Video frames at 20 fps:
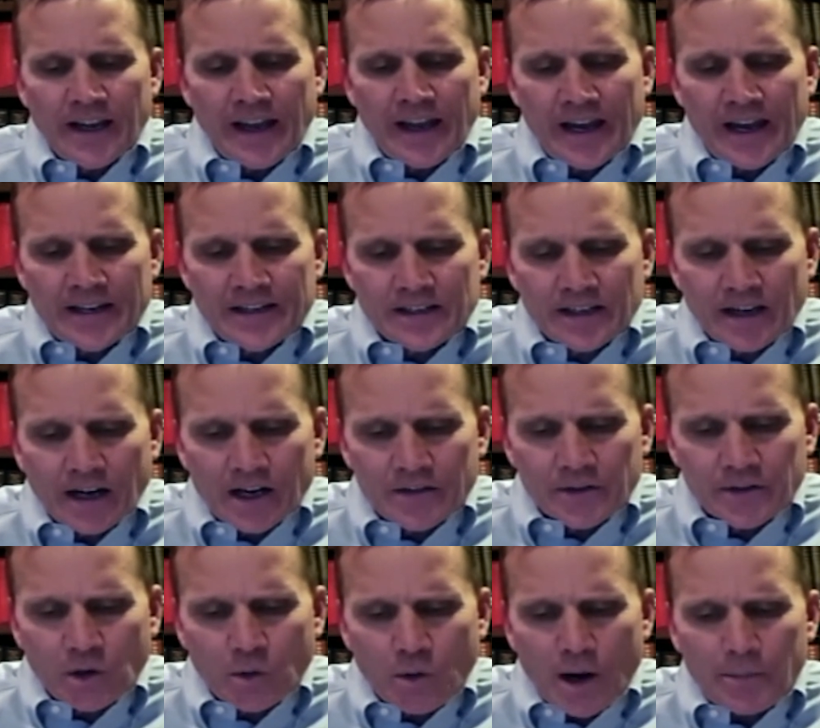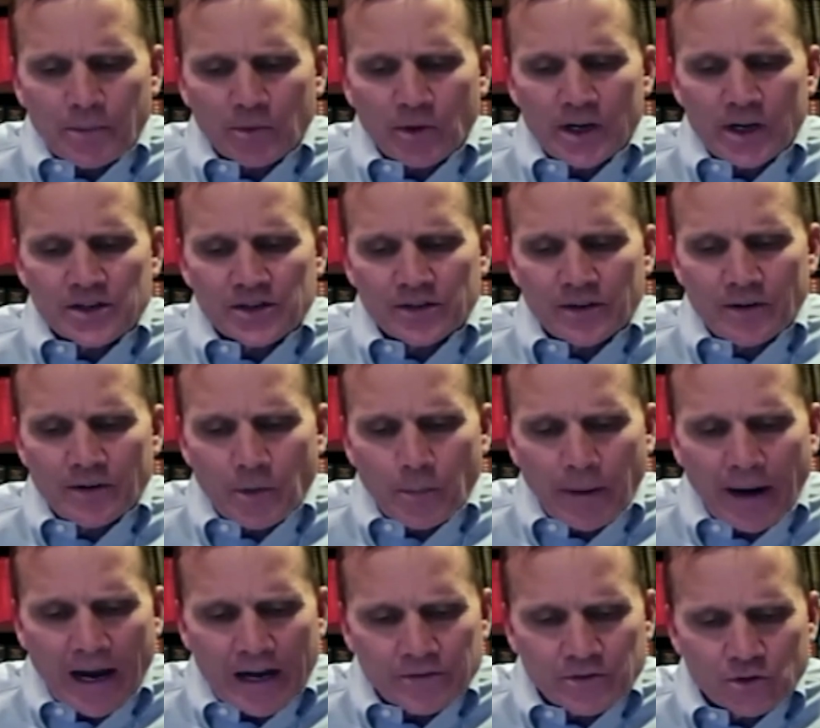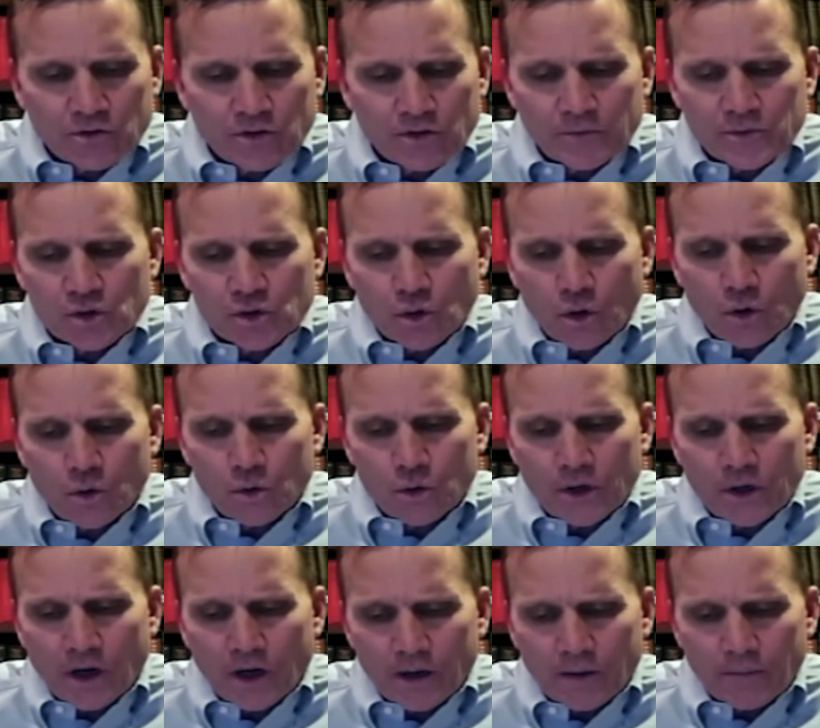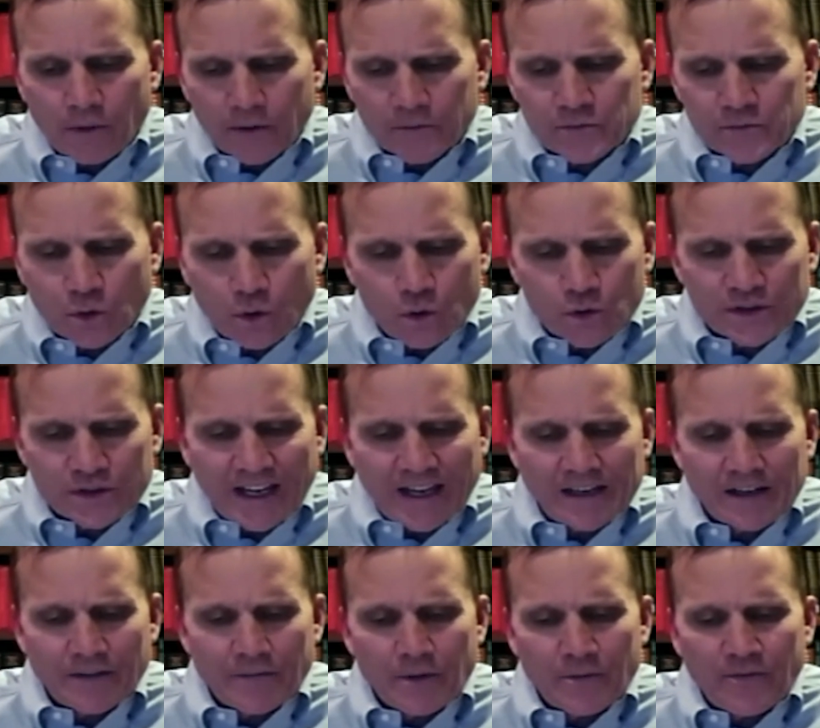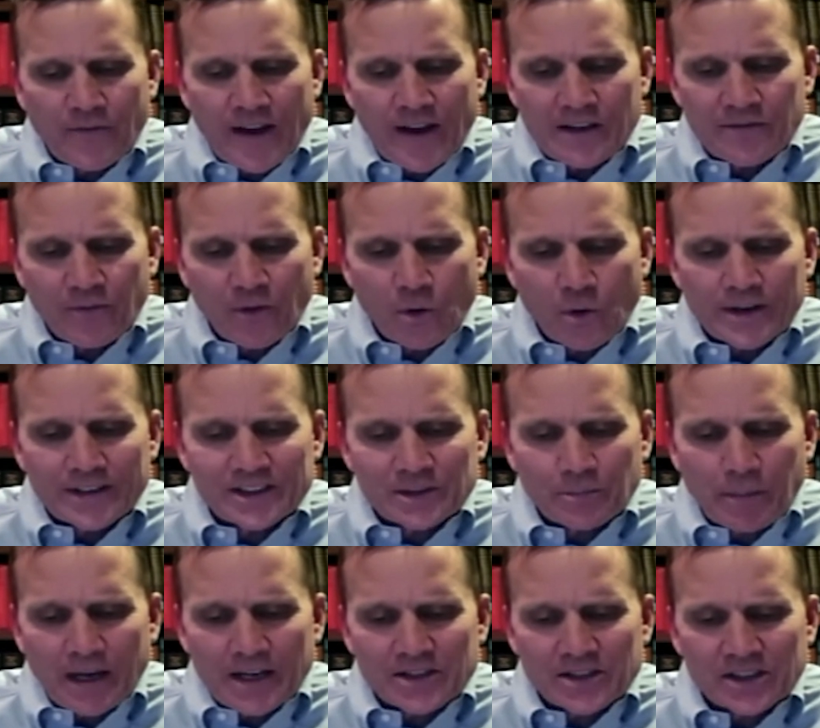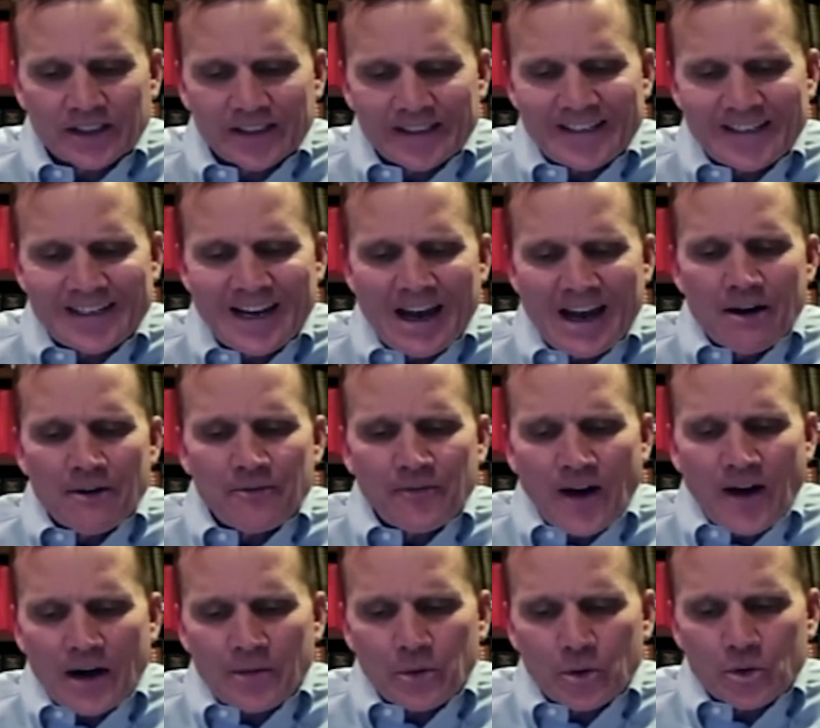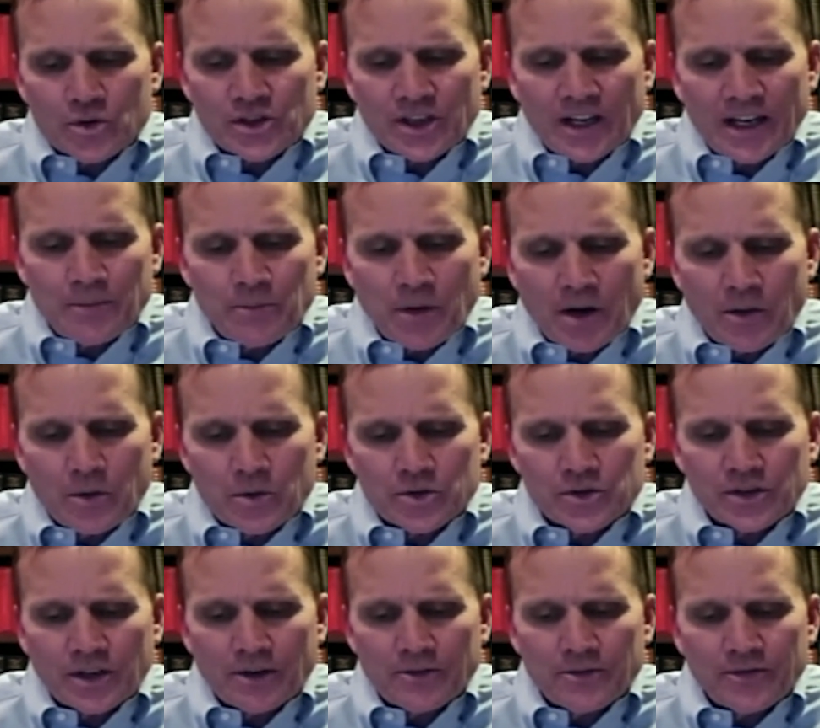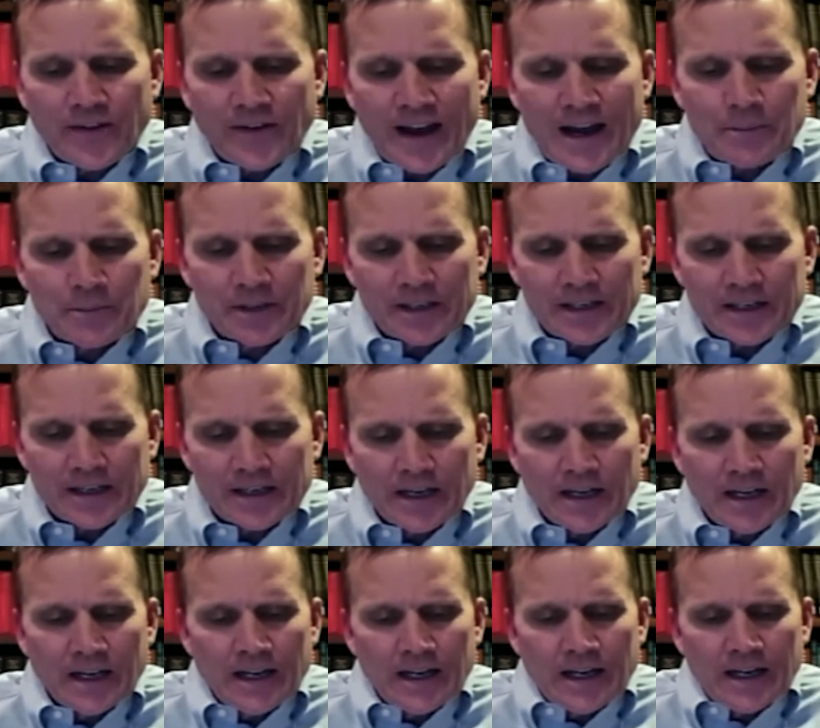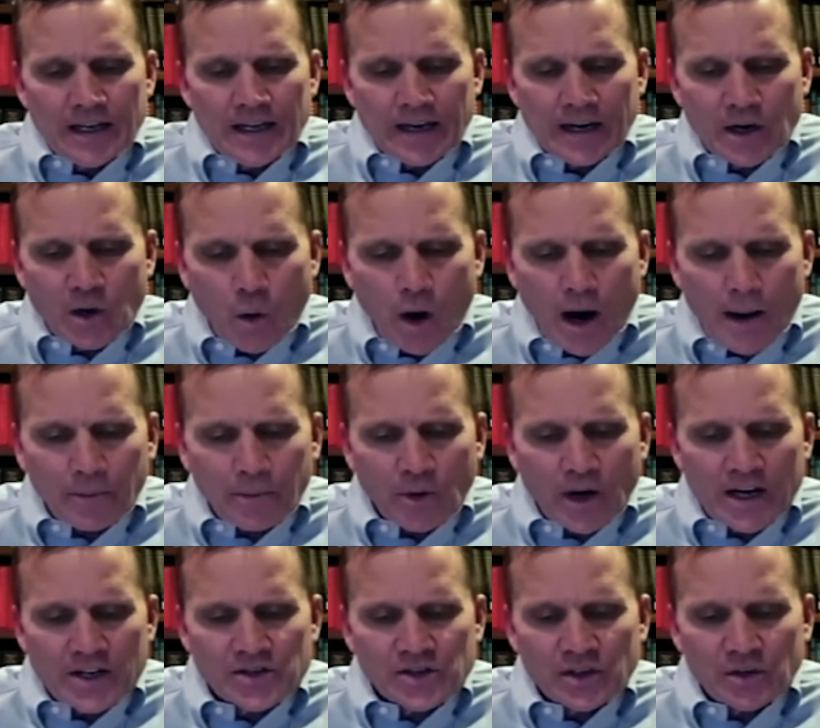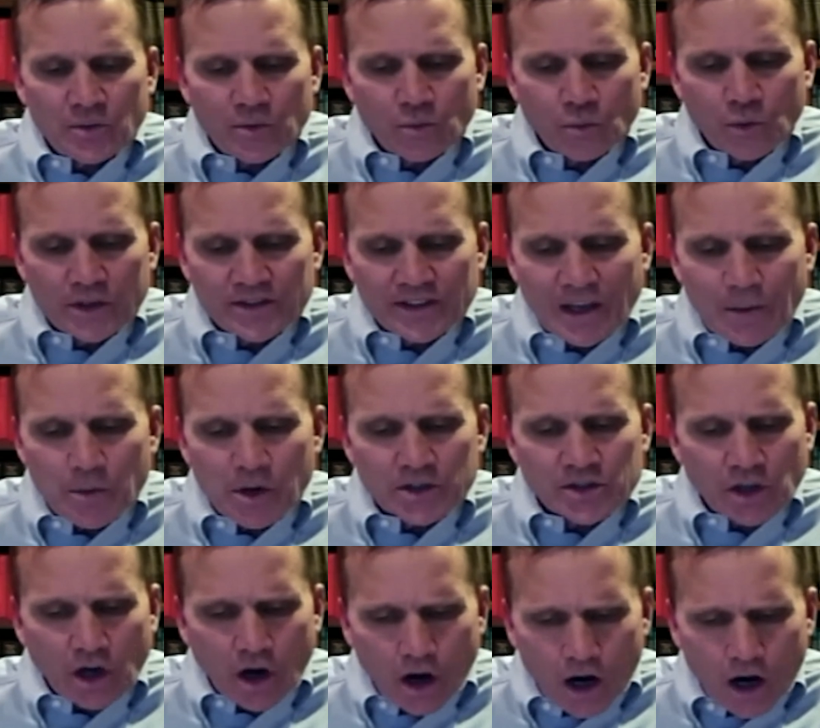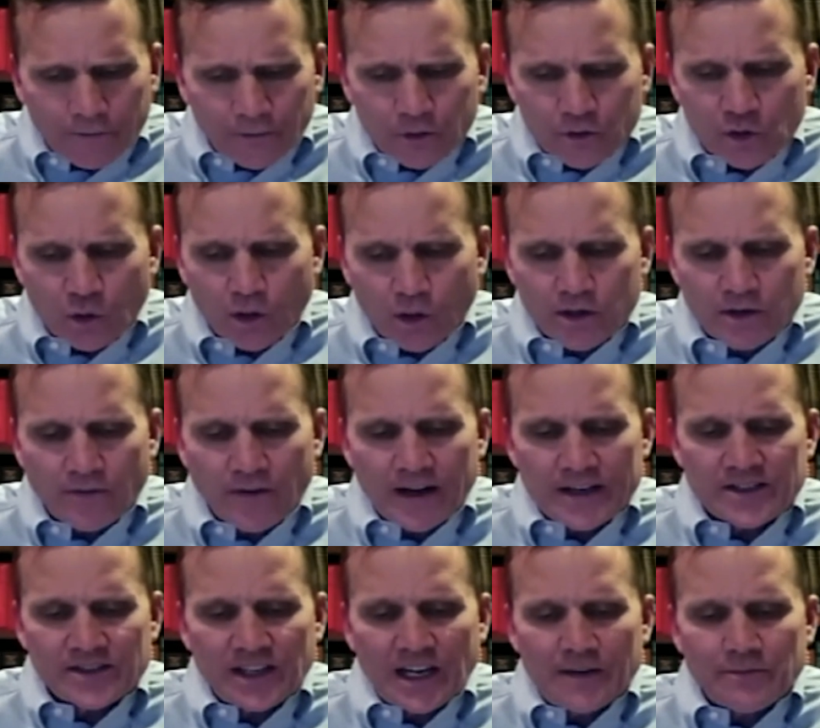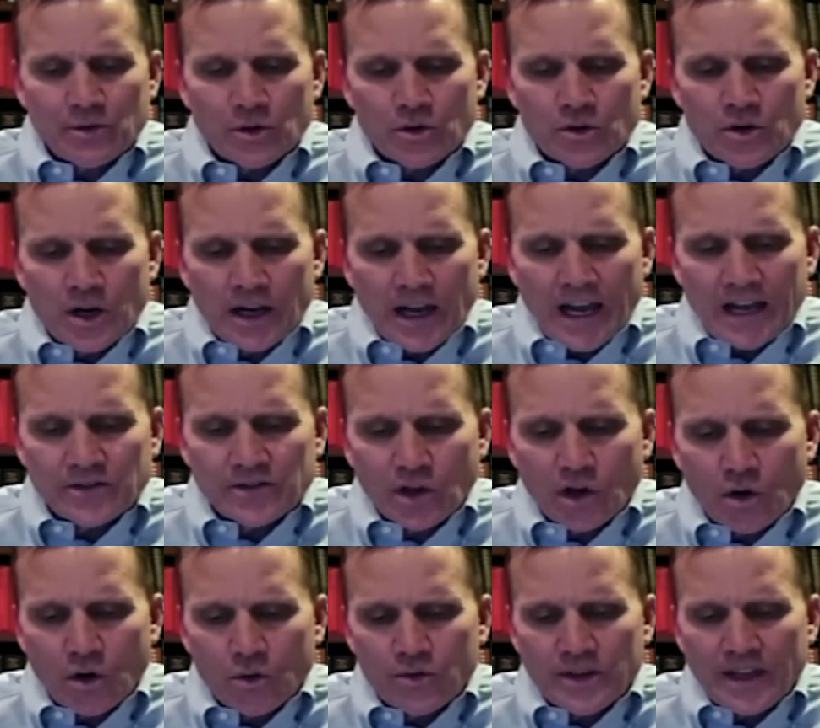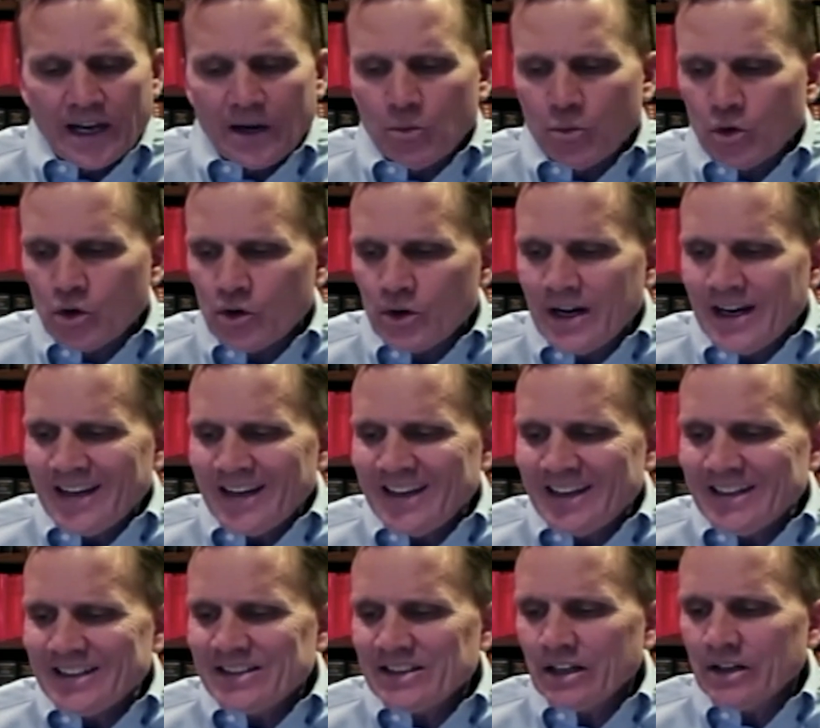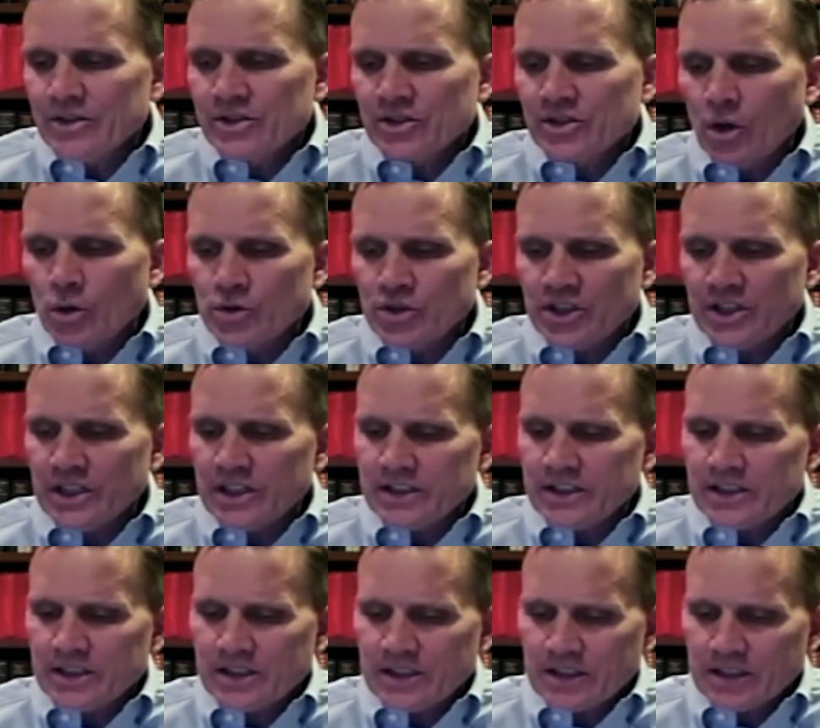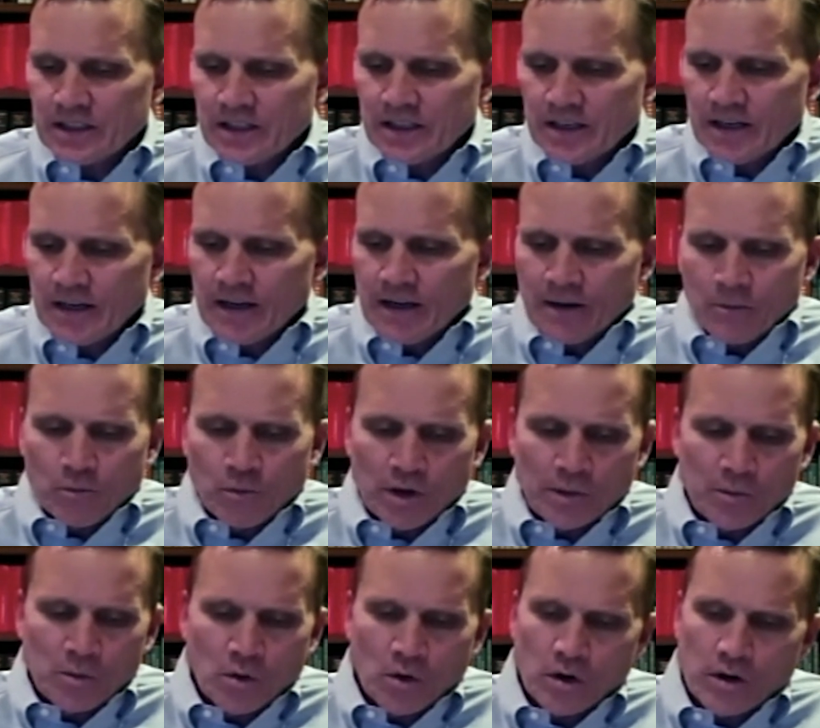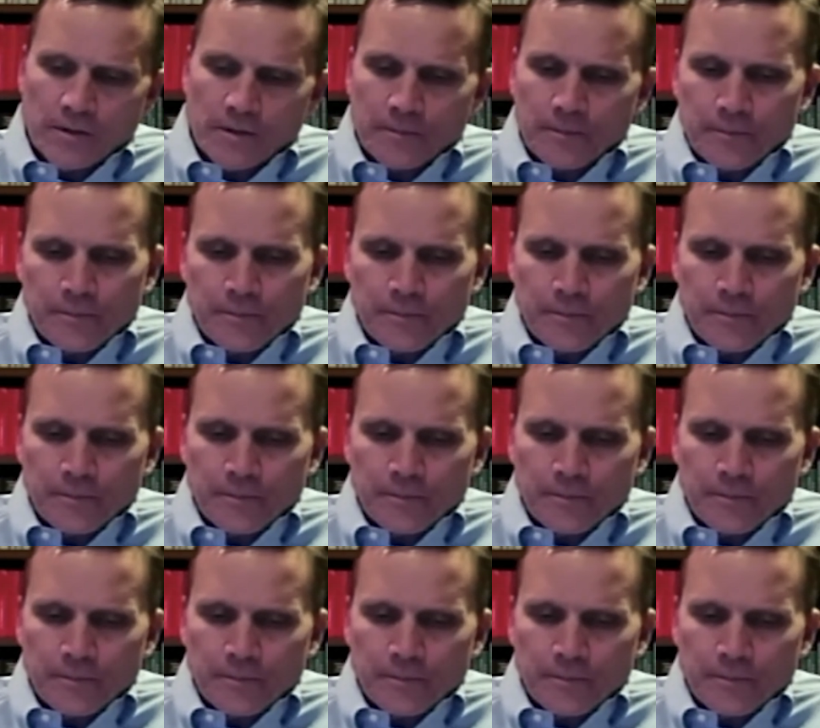and on the cooperation of the pastors of souls and of the faithful, especially fathers and mothers of family, in cooperation which they must offer to our divine Savior as though they were his associates. One more.